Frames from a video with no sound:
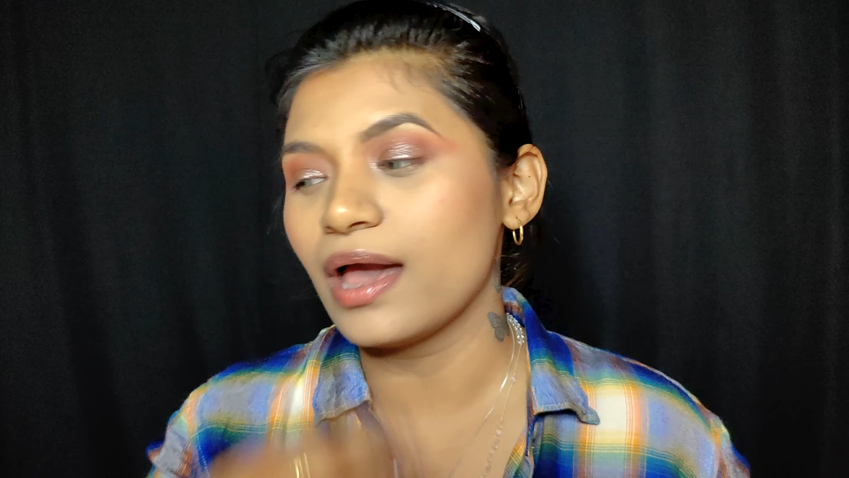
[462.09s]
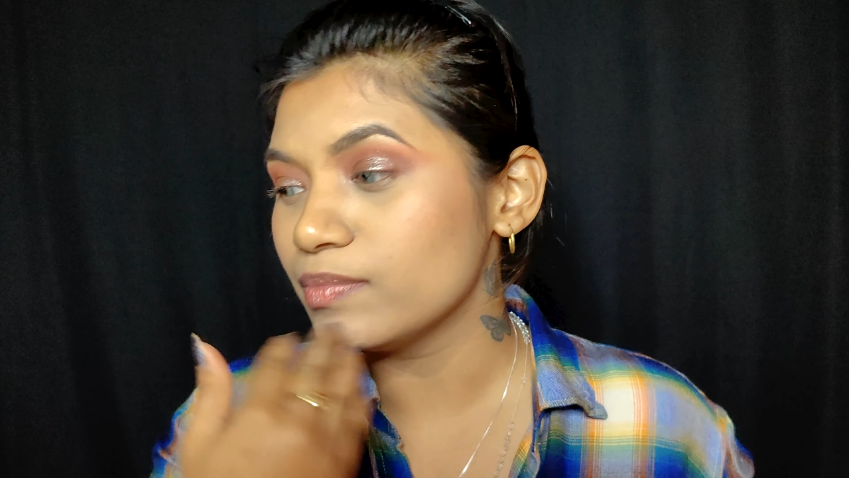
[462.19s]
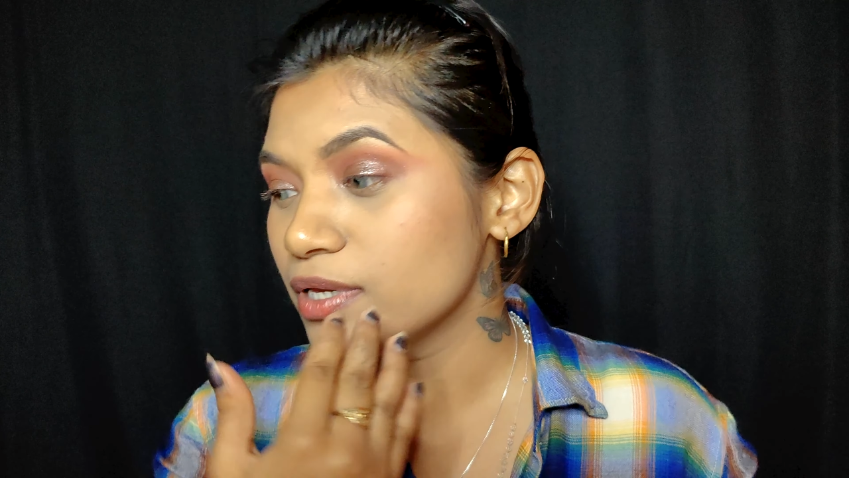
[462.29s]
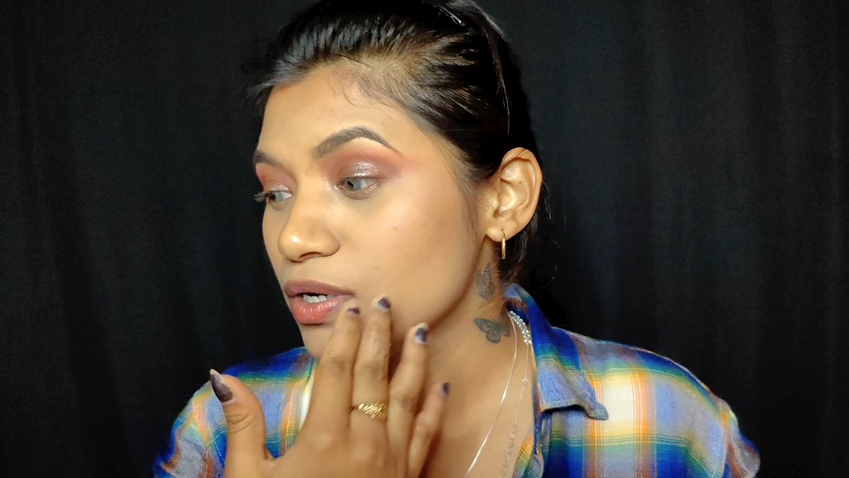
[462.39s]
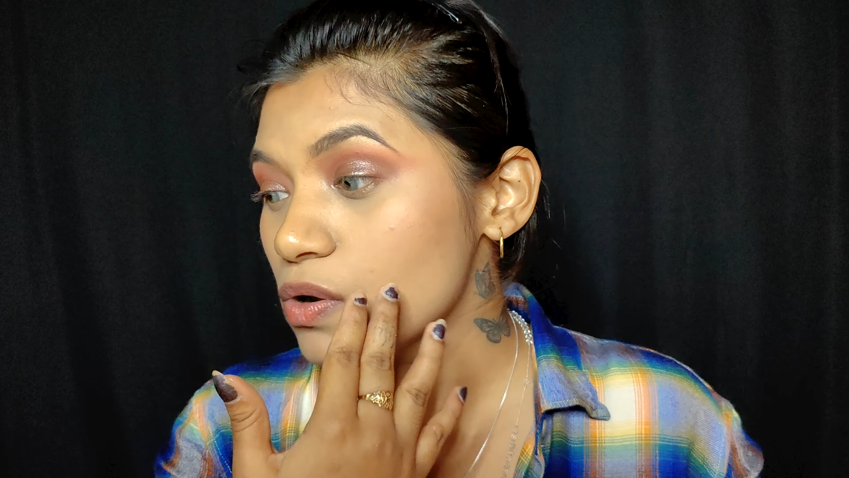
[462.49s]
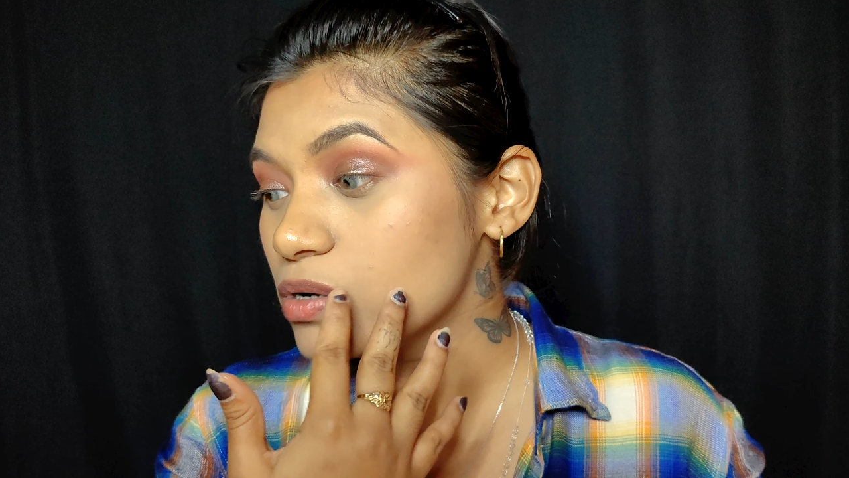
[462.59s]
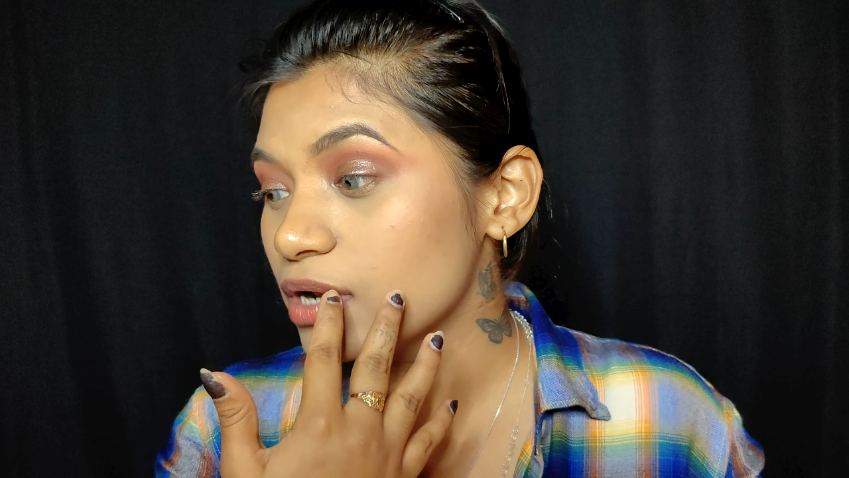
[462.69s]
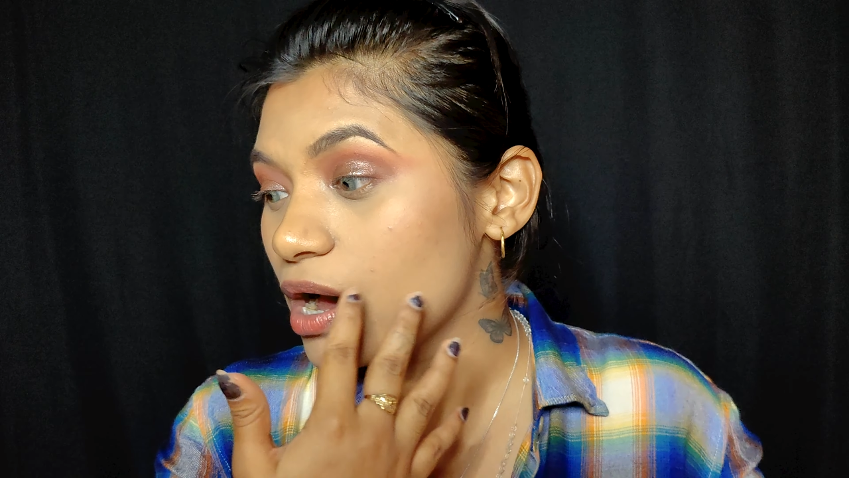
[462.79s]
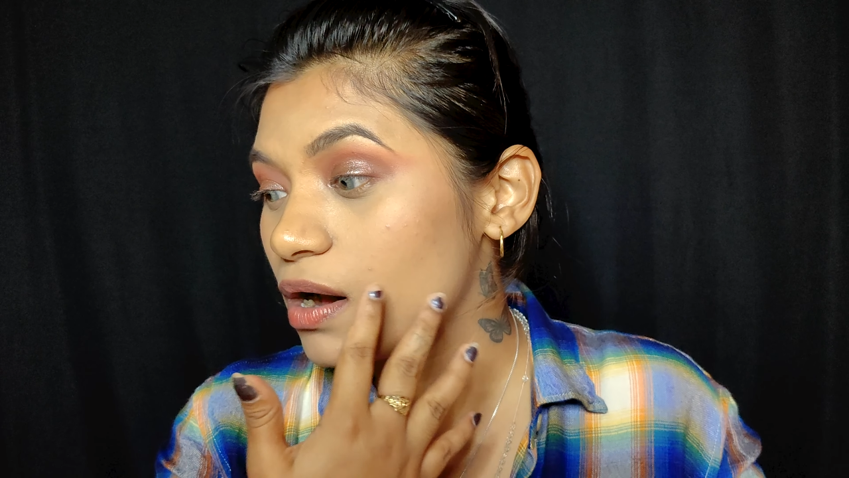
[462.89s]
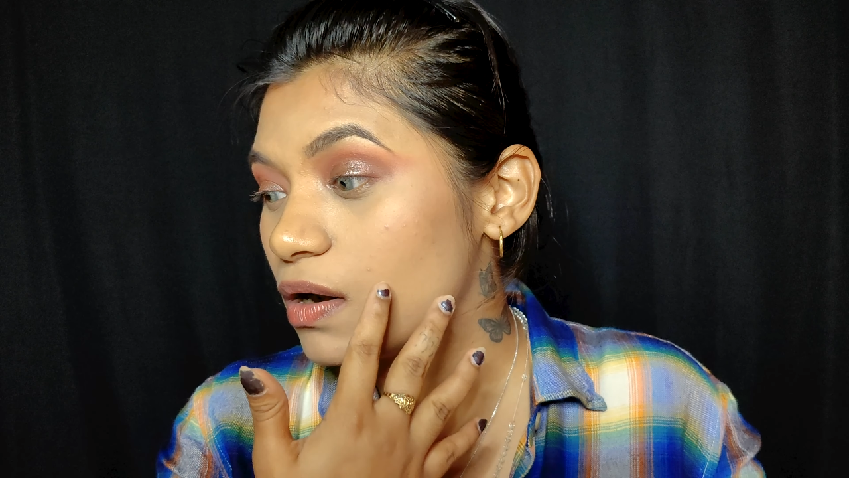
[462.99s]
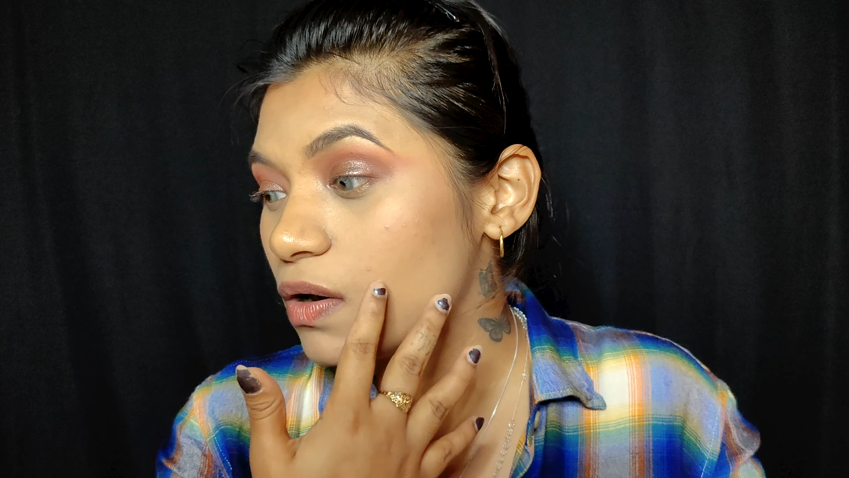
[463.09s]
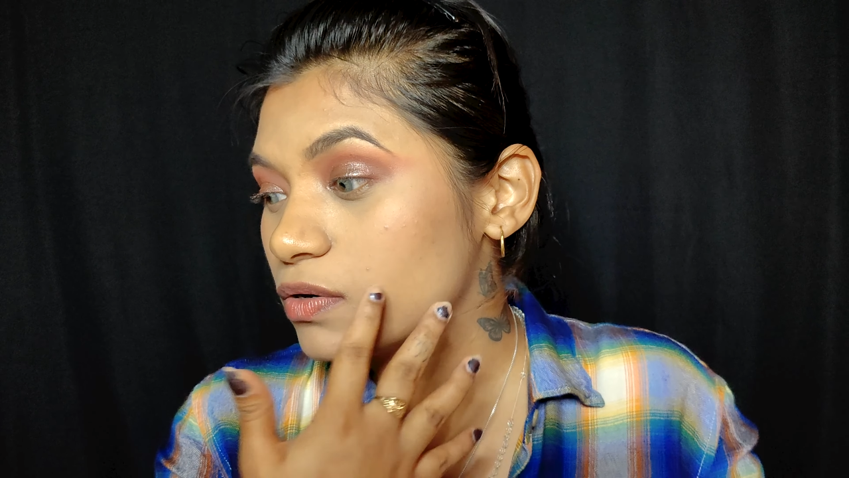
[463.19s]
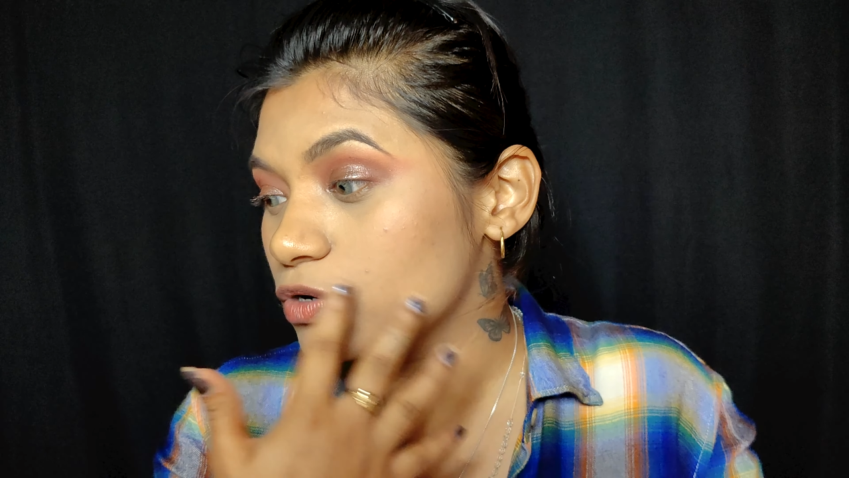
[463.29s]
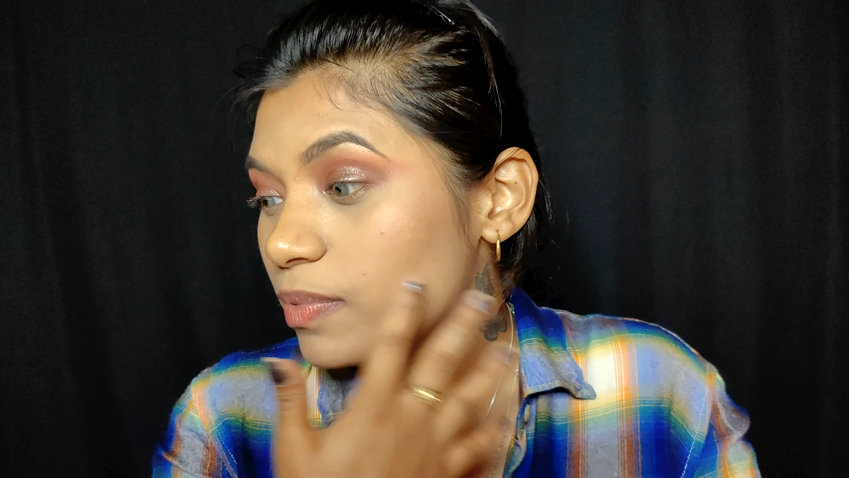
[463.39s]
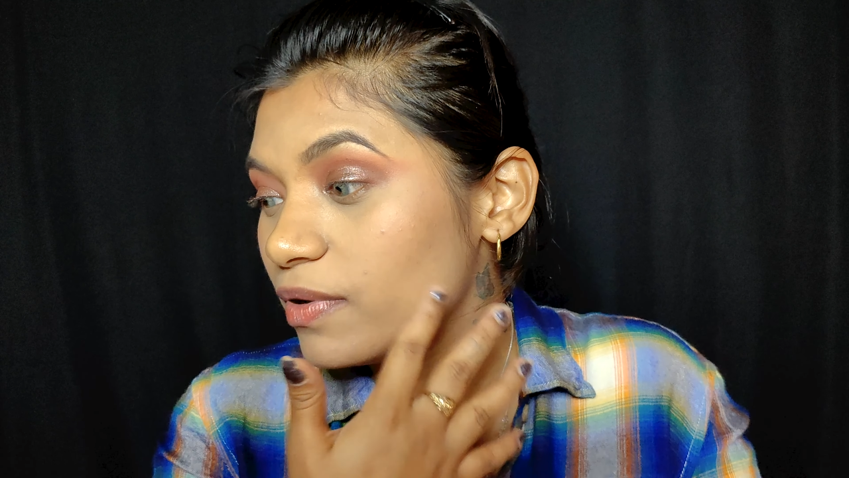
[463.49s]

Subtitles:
I mean, on top